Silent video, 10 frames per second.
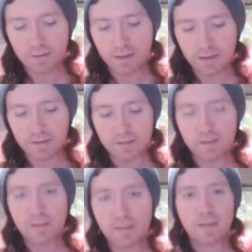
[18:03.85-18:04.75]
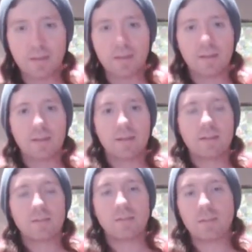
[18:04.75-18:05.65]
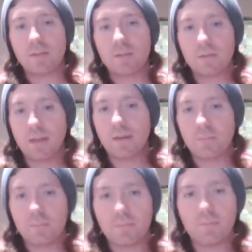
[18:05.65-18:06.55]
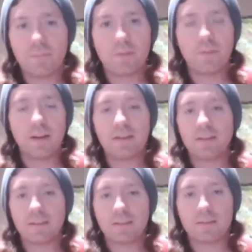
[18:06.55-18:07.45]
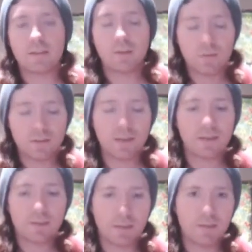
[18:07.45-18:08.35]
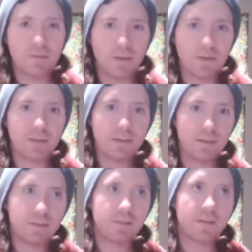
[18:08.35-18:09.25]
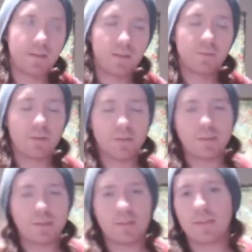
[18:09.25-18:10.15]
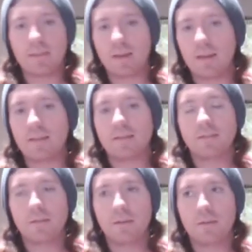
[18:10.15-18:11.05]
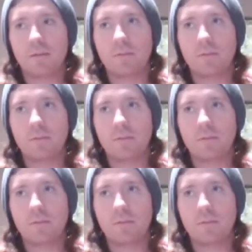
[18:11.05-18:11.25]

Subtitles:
gotten to that, finding the golden egg, without finding the other previous 99. So